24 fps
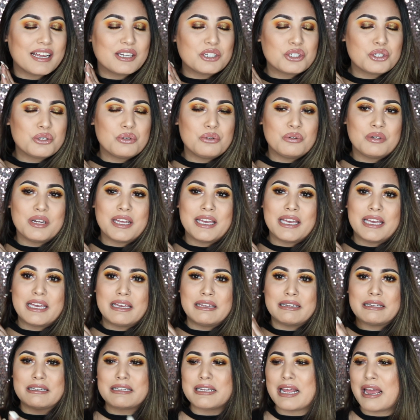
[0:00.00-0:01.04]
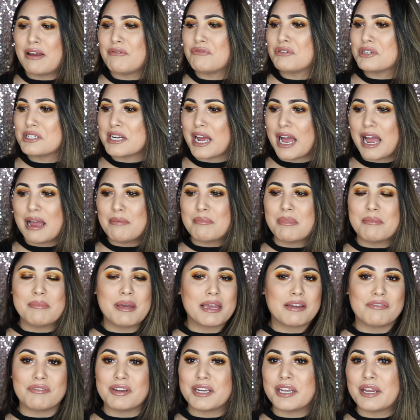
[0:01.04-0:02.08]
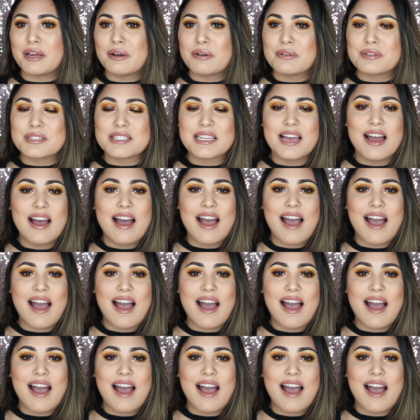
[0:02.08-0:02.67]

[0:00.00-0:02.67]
and tune in, and every time I make videos.